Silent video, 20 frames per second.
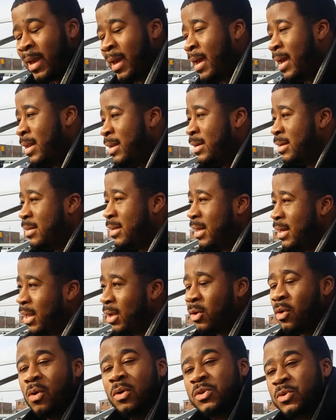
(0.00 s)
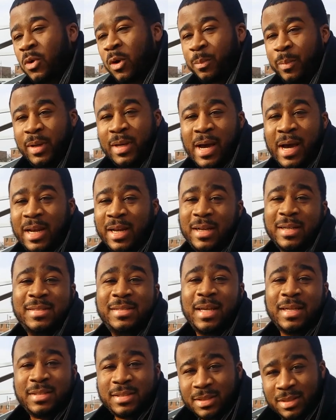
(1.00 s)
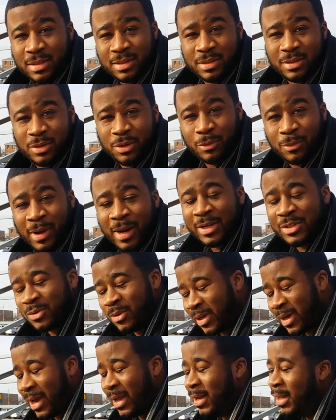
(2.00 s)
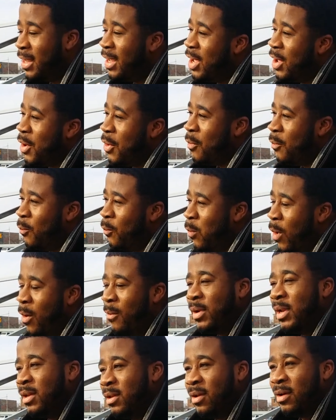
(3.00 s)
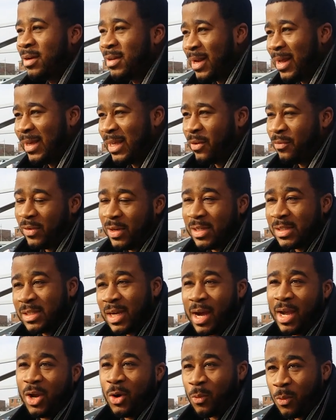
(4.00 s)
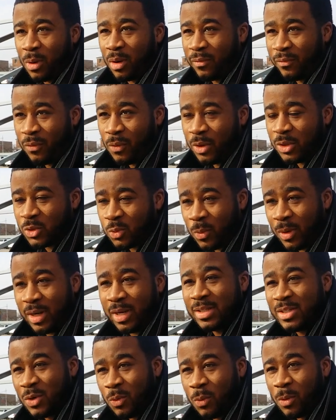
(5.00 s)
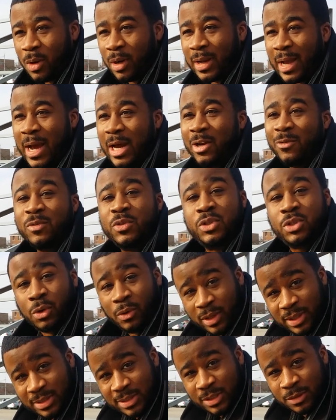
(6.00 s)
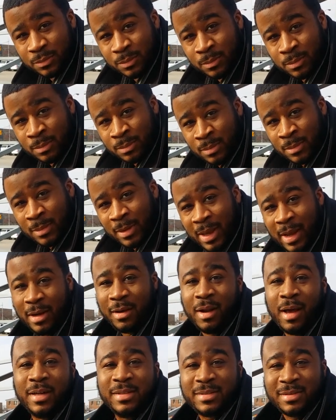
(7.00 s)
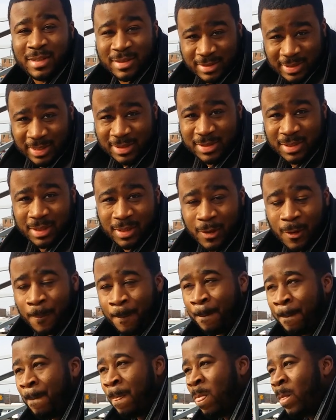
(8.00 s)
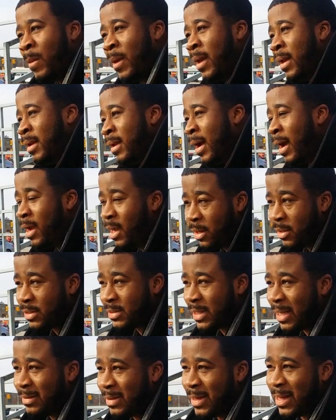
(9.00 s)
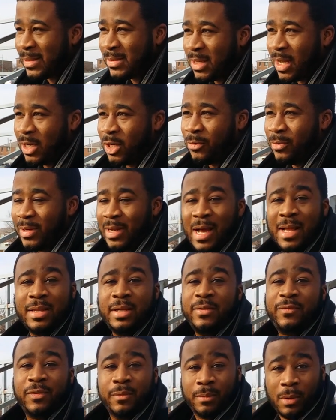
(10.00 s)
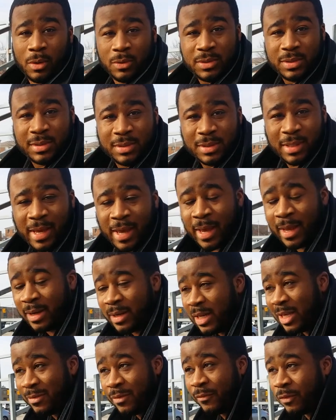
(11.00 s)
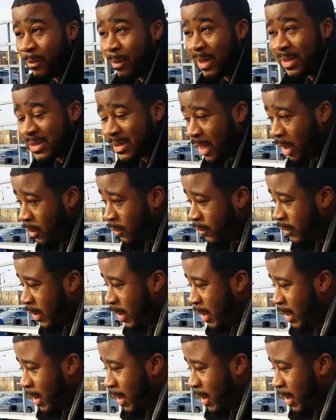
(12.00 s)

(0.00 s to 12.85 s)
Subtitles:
and they didn't go into work out of necessity, right? So again, what would it look like if an entire workforce went into work out of choice and not necessity? And I understand that that's not the reality for most, and even for myself,